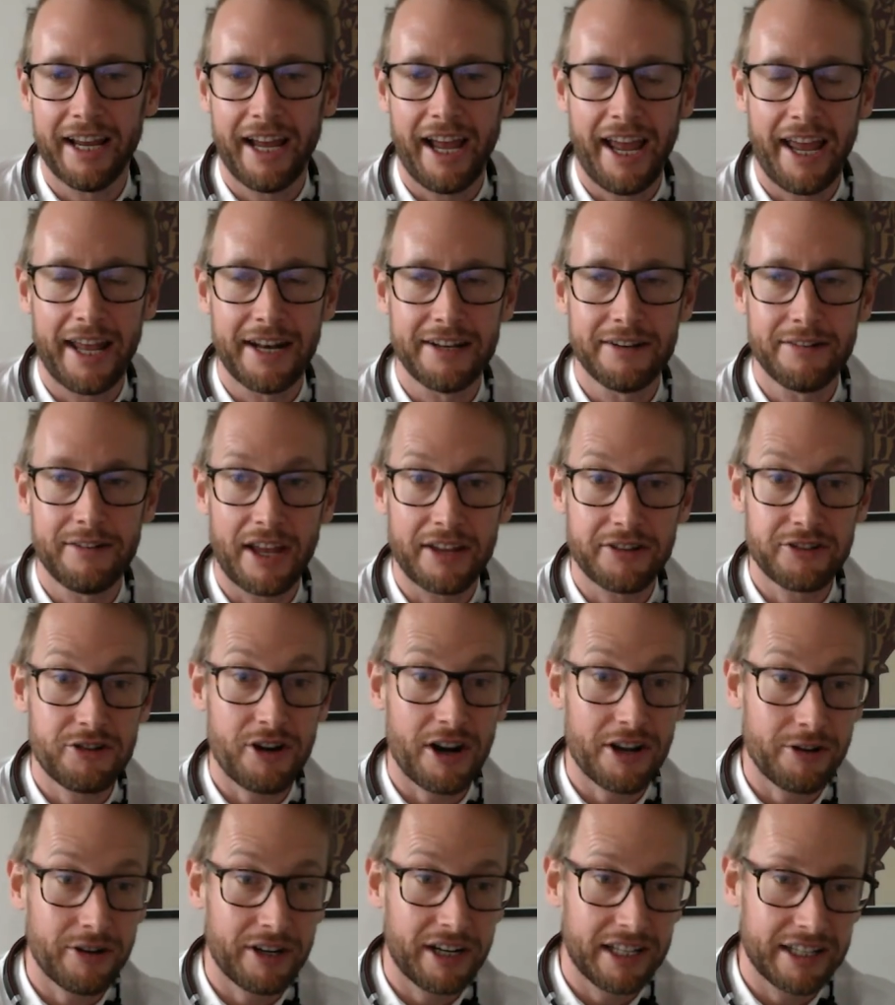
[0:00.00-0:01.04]
And
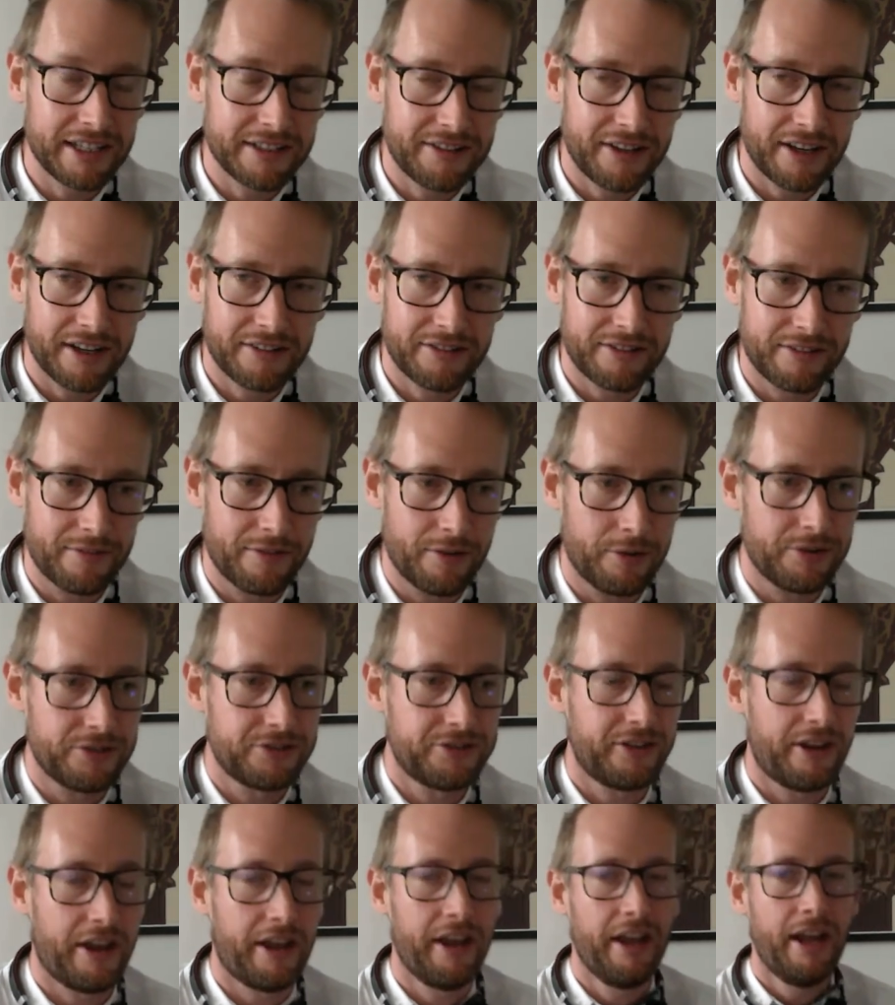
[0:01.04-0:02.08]
Astrato Analytics, even though it's
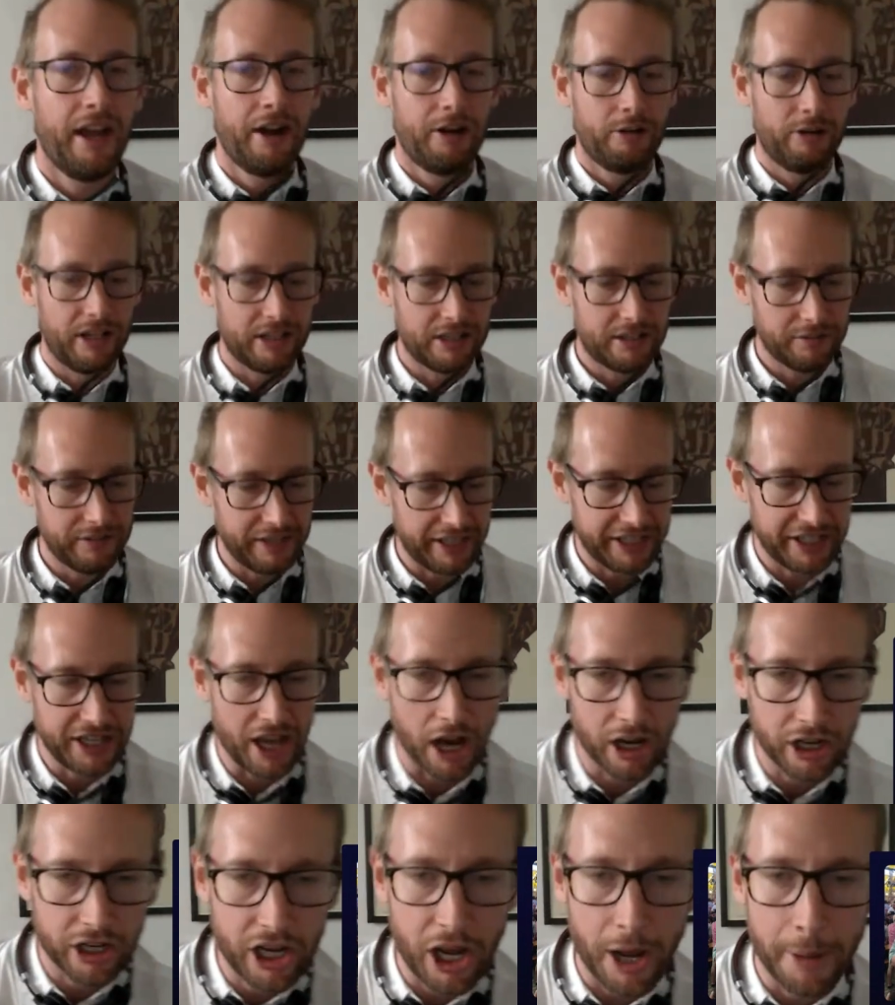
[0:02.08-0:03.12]
a relatively
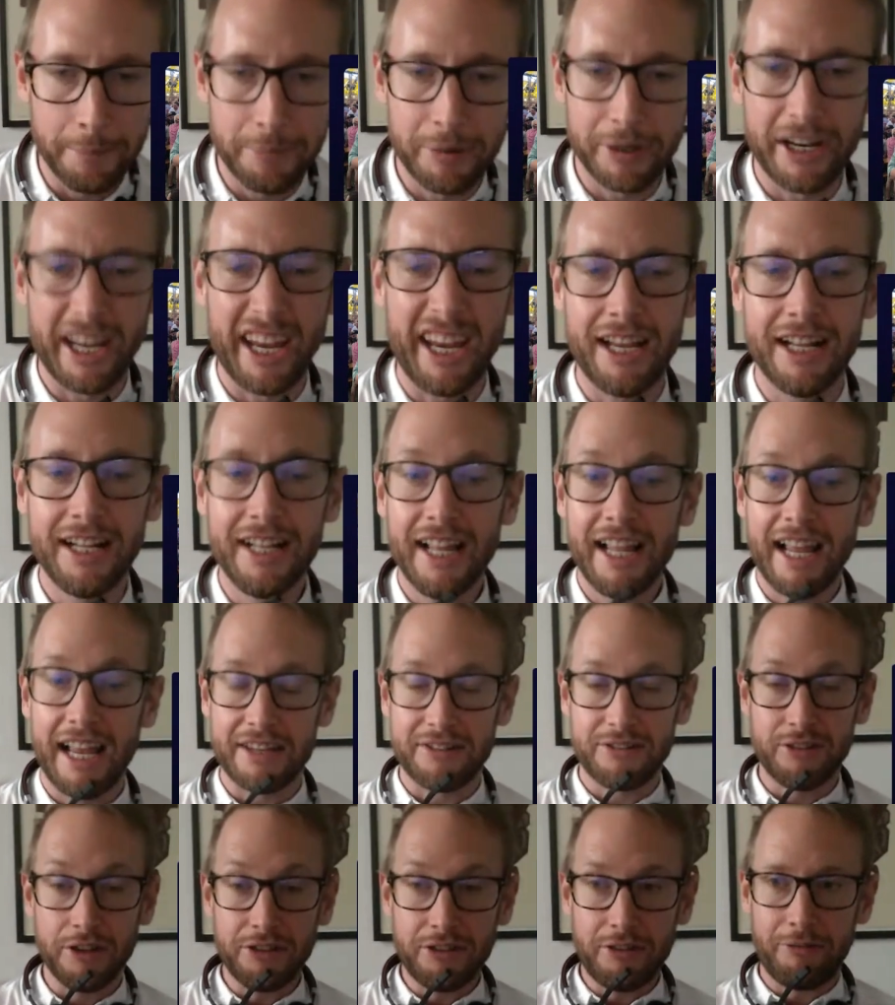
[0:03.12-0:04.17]
young company,
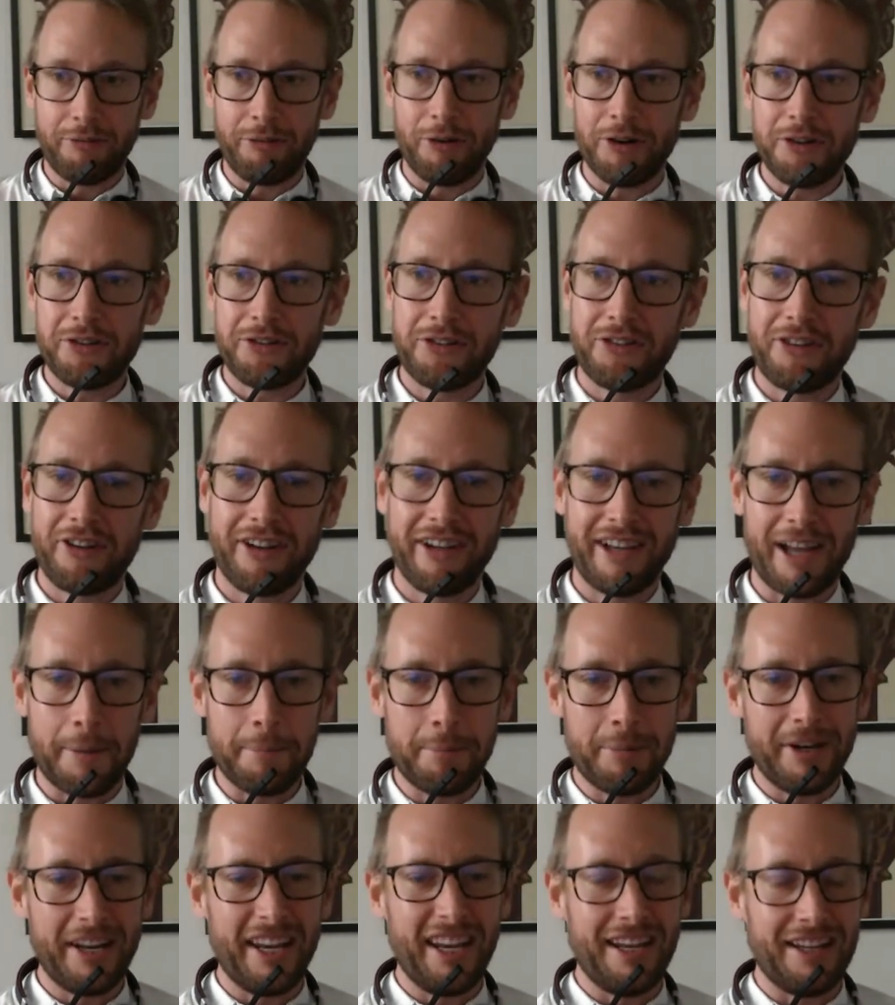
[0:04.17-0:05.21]
it's not the first
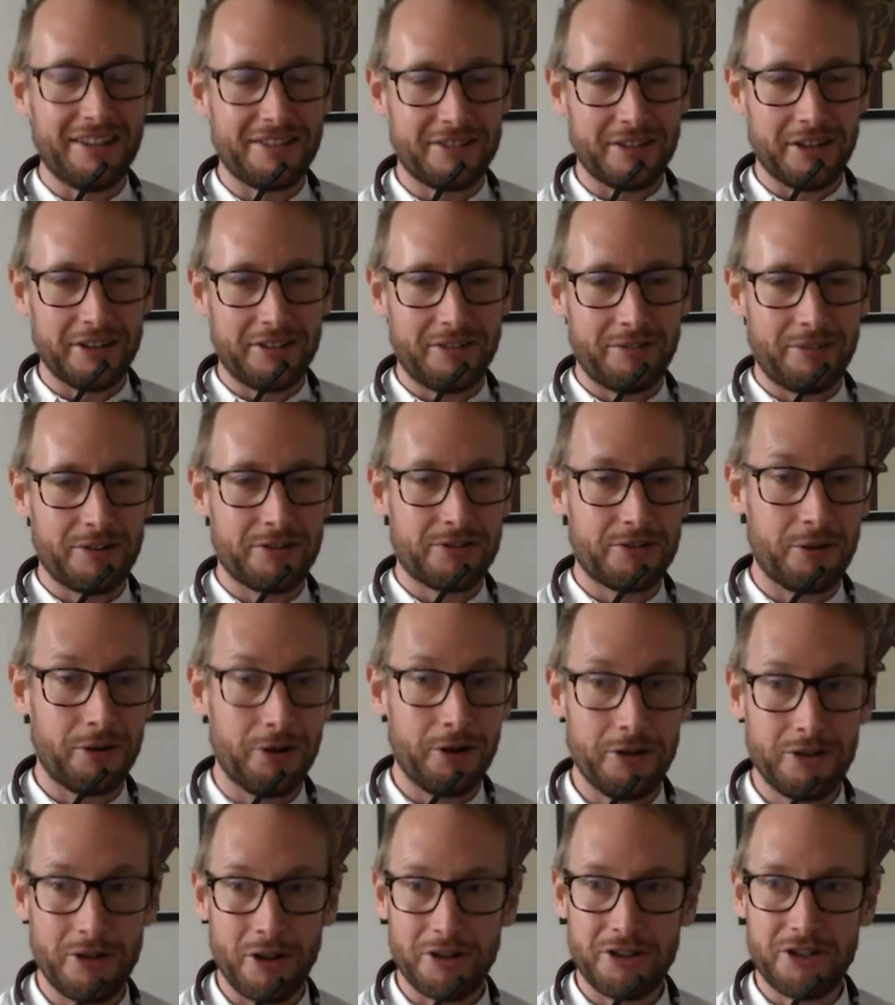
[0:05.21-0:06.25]
company, it's not the first role,
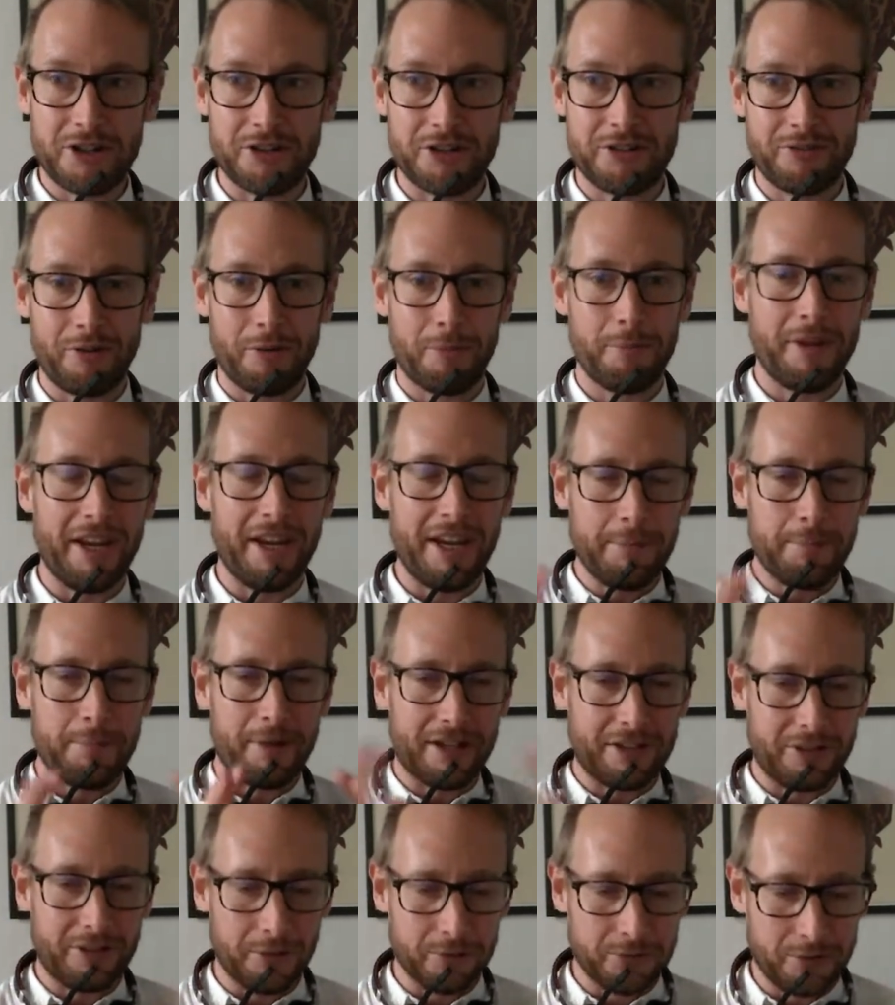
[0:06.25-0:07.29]
not just for me,
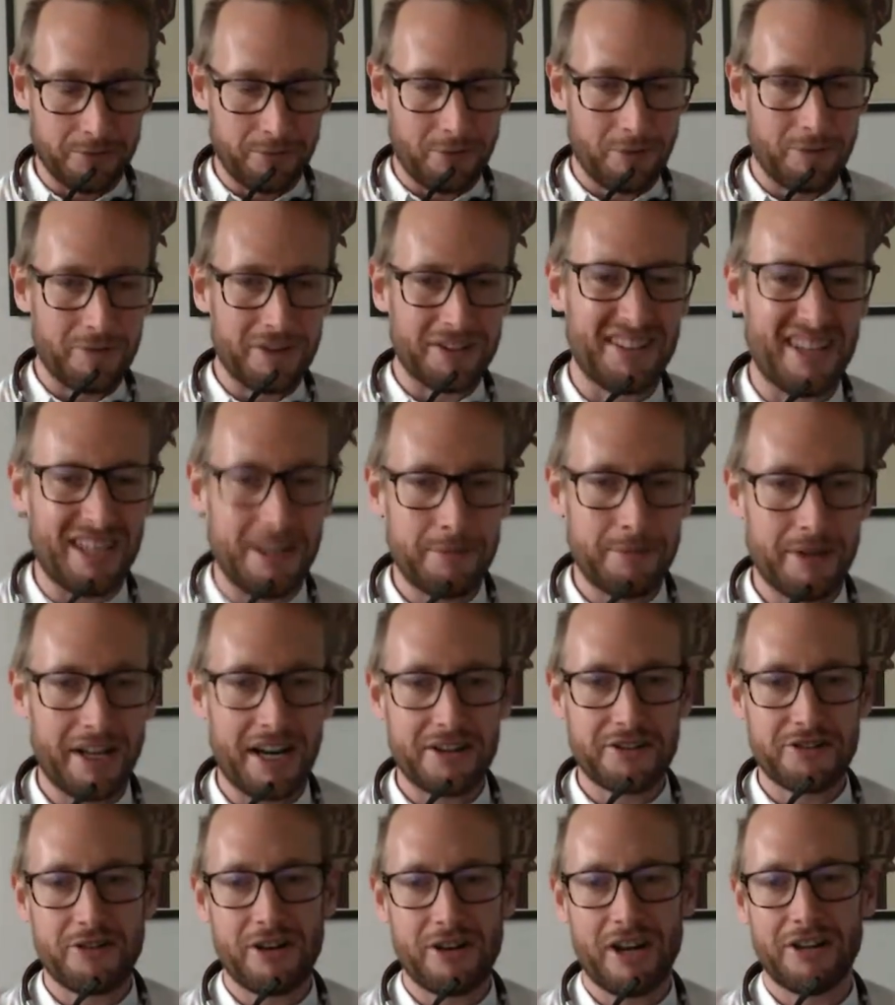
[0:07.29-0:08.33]
but also for the team at
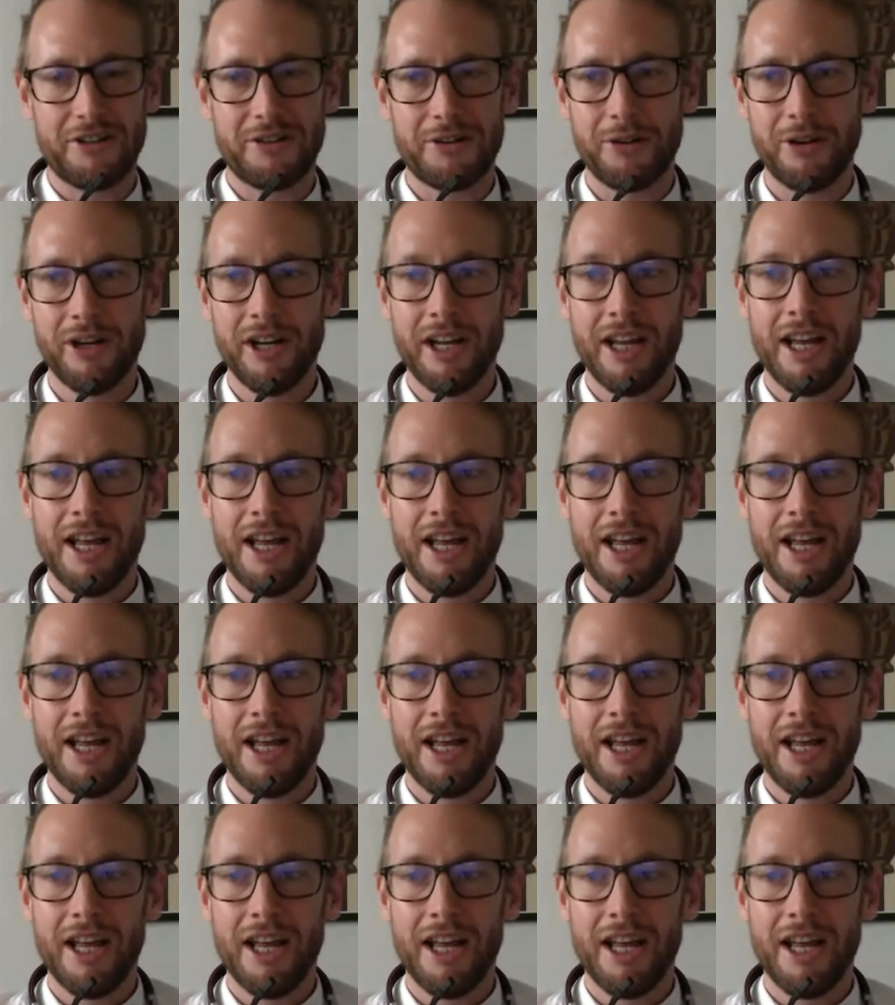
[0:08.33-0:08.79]
Astrato.